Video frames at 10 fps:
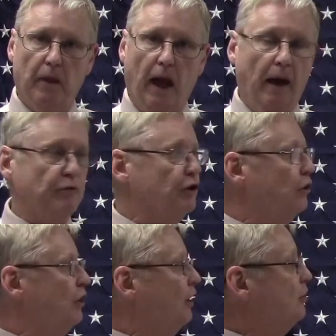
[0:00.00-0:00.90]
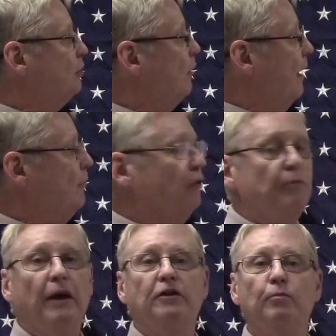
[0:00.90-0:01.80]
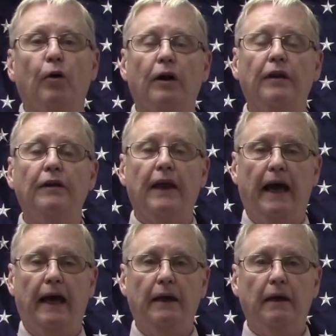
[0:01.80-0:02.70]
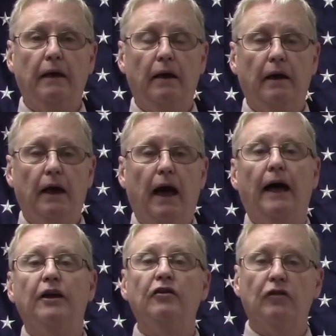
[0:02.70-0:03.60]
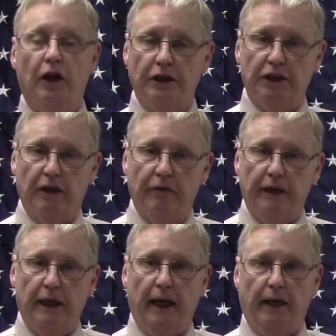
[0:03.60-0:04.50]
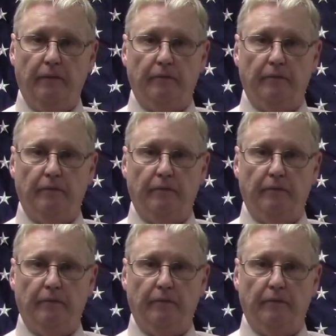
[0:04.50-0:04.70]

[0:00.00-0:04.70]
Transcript: I'm sure Judge Kramer spends more than that on his lunch every day.